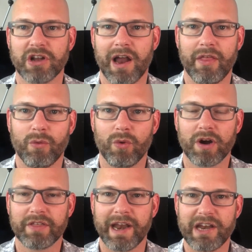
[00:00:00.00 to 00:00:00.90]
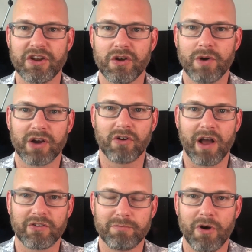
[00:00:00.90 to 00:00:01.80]
a lot of the work that I do
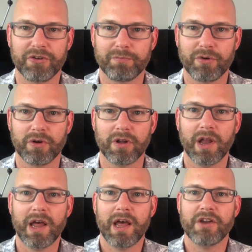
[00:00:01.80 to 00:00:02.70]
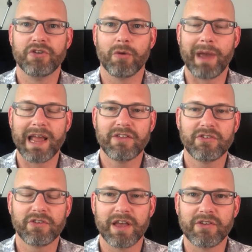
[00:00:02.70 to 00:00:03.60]
across multiple
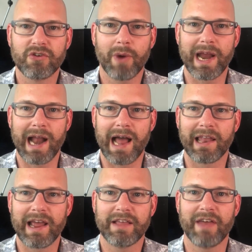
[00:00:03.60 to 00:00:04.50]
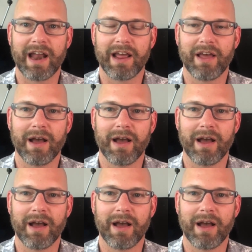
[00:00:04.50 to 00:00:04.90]
domains is great. I like that.